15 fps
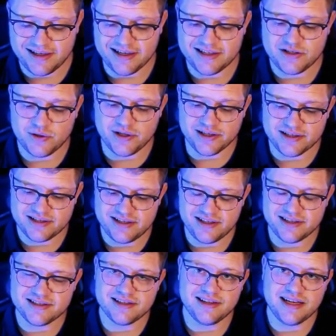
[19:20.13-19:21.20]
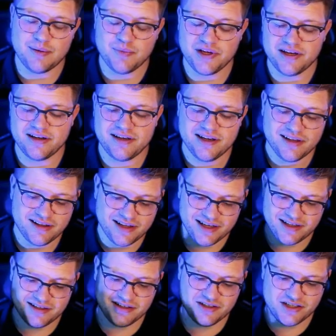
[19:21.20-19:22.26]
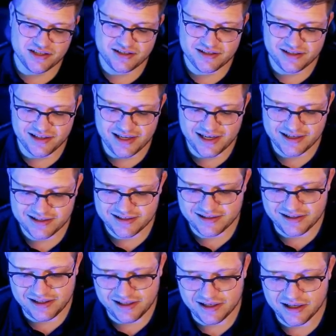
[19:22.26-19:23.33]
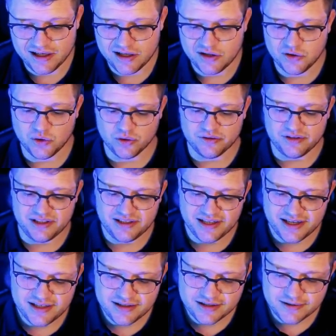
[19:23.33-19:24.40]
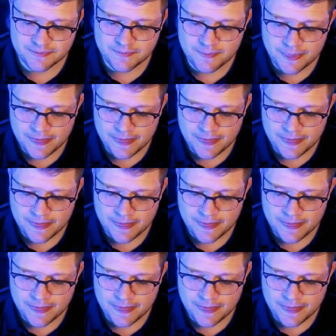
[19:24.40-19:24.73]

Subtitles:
and as you can see it's lambda that just selects the node details.